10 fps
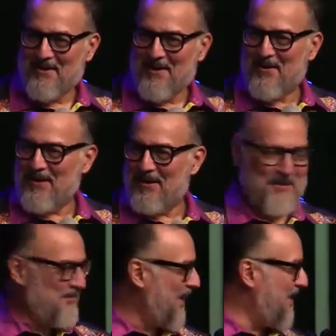Are y'all
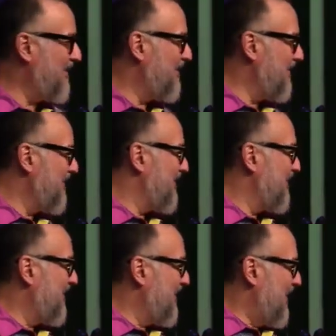hearing me?
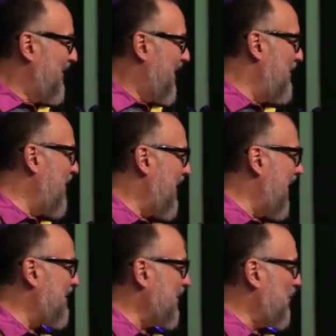I'm not
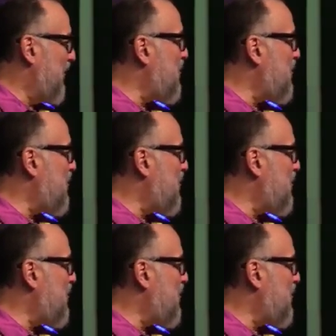asking the